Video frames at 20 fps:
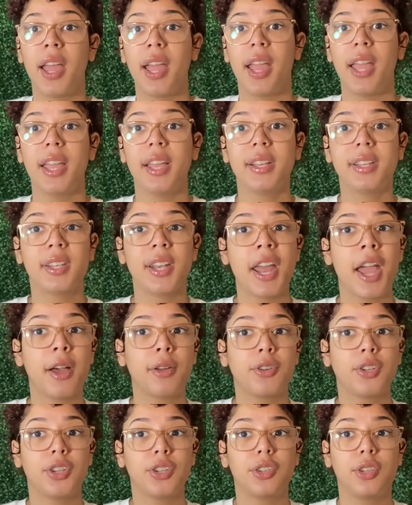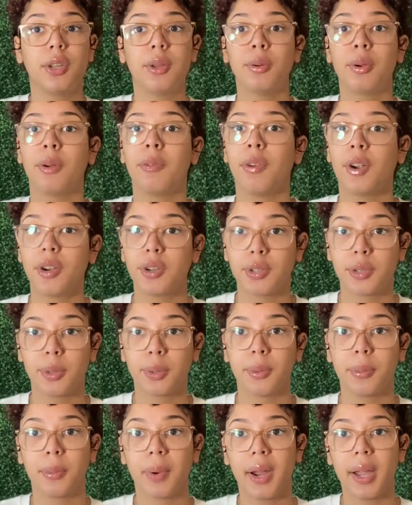it's now just
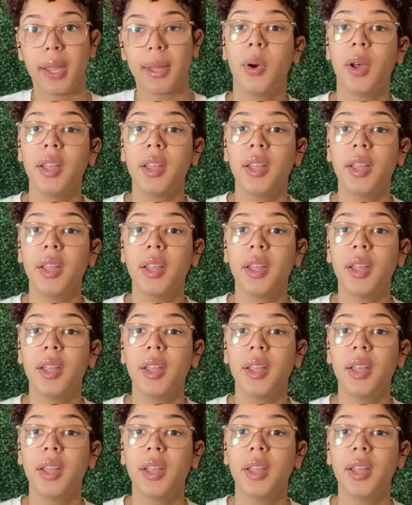universal, right?